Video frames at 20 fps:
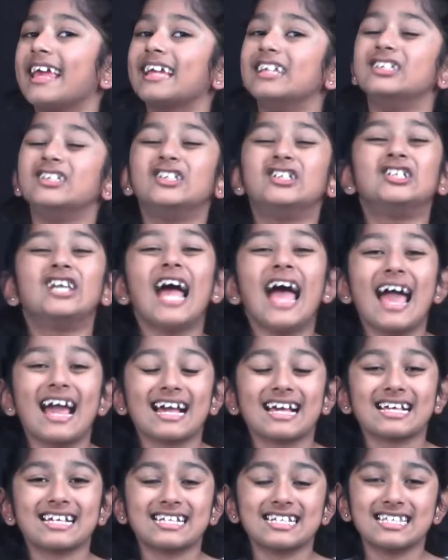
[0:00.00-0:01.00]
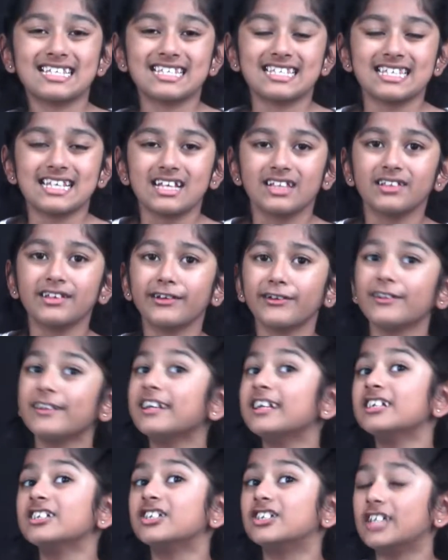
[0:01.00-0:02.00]
injects,
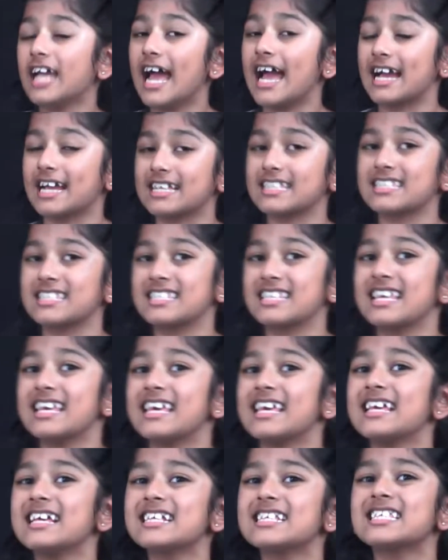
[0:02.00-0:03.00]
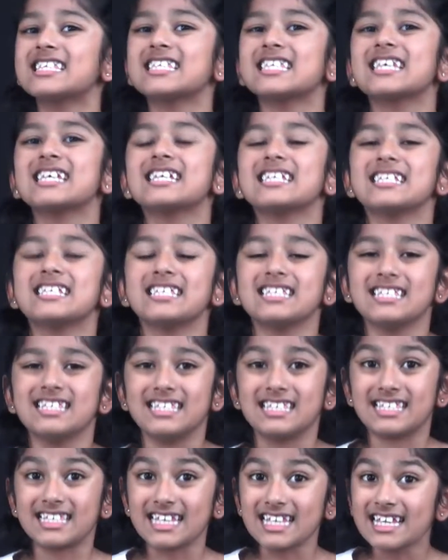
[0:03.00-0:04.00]
literally injects, its
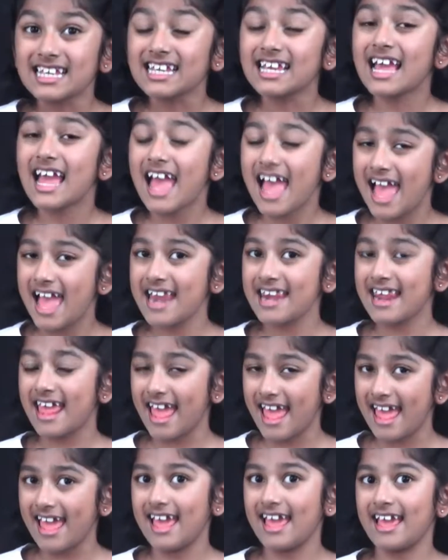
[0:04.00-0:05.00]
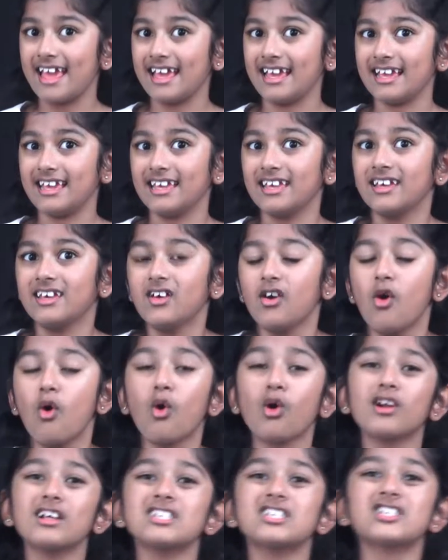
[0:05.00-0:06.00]
DNA
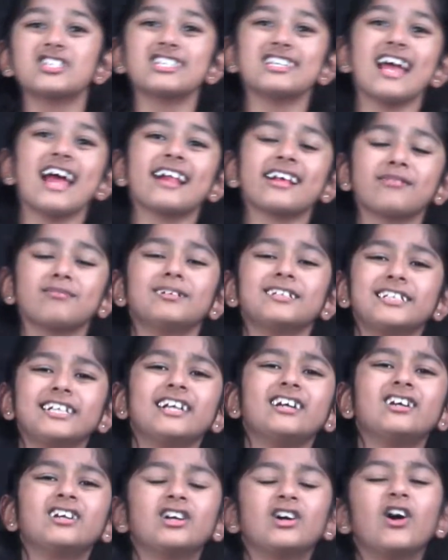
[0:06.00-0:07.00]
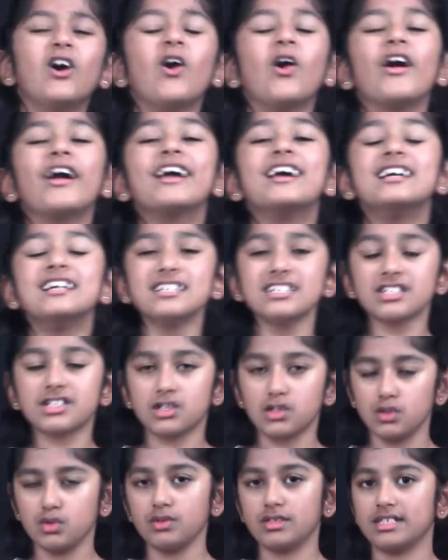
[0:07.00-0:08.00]
or its genetic material
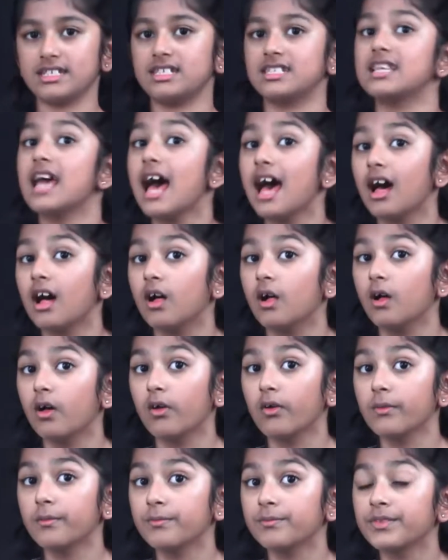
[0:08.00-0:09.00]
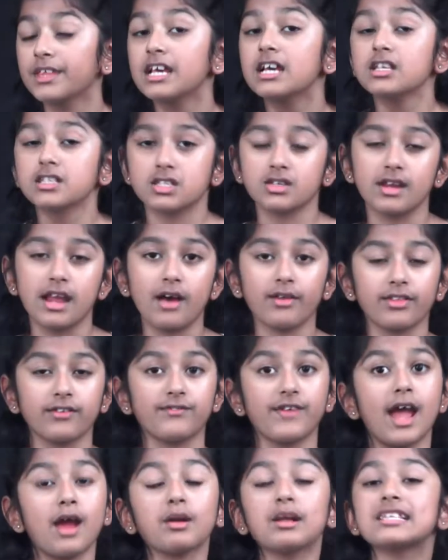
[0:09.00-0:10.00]
into the cell. So now the
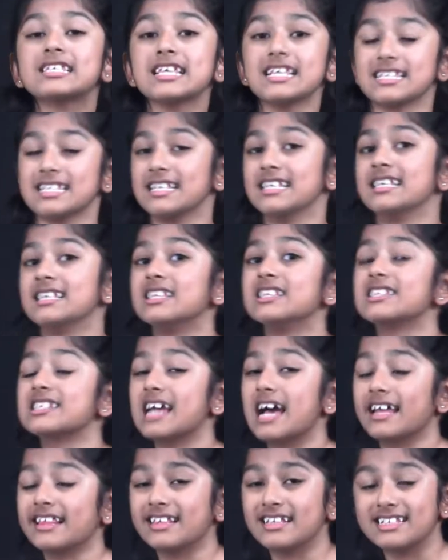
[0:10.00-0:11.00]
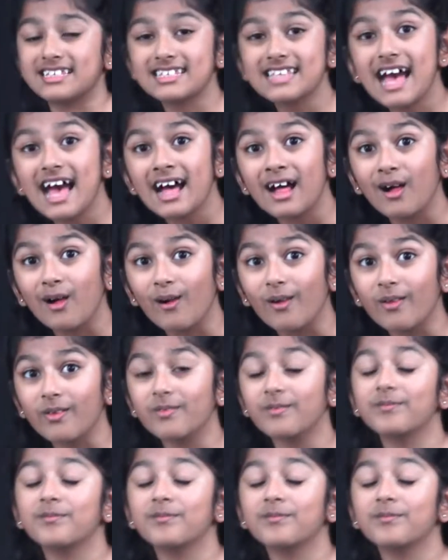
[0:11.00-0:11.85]
virus is inside the cell.